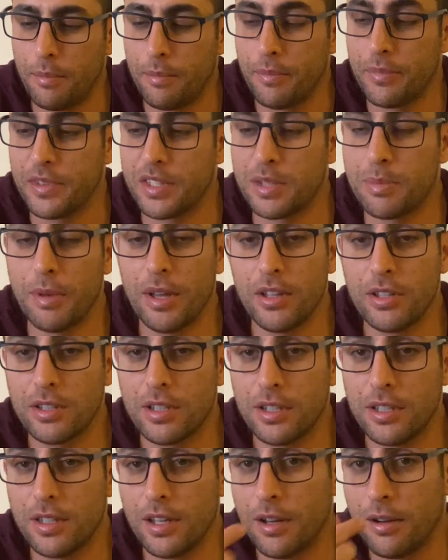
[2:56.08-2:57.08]
Smell is
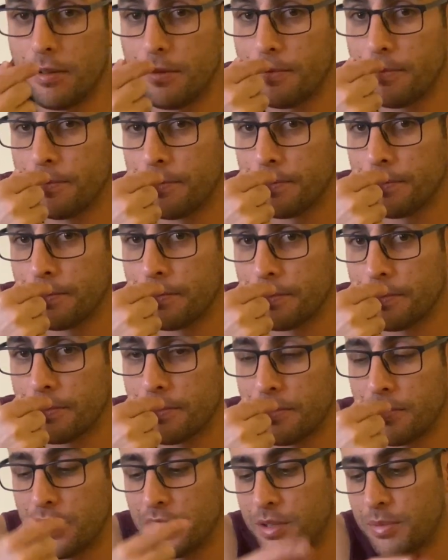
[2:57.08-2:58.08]
good though.
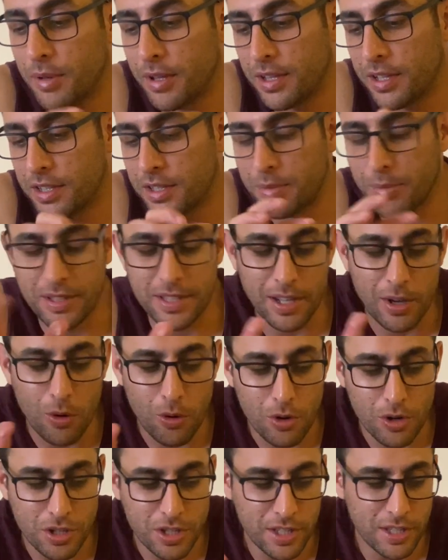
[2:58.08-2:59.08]
If you smell it, it smells like
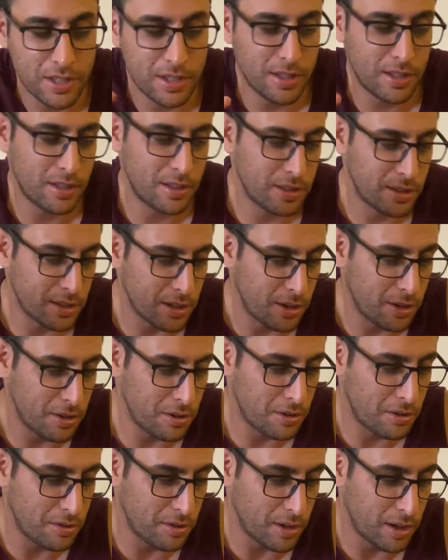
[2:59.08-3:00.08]
oranges.
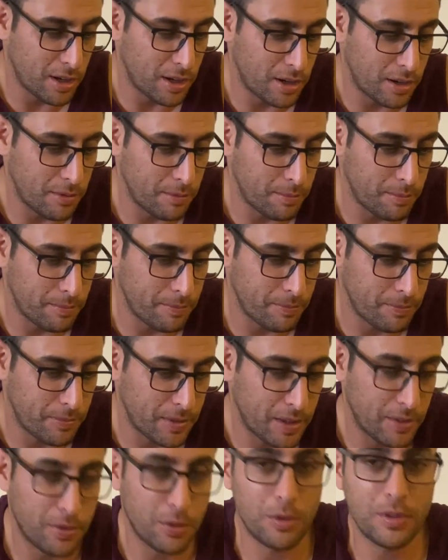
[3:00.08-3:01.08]
So
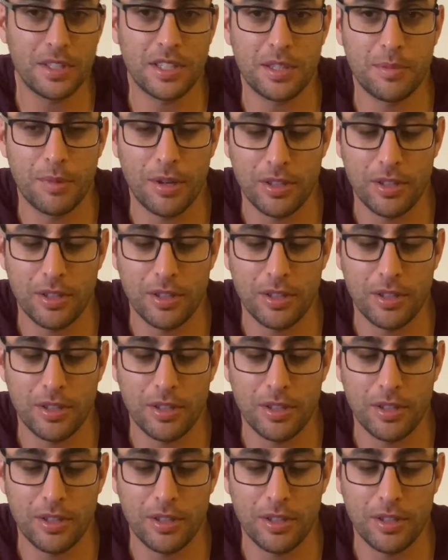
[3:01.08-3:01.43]
if there was a smell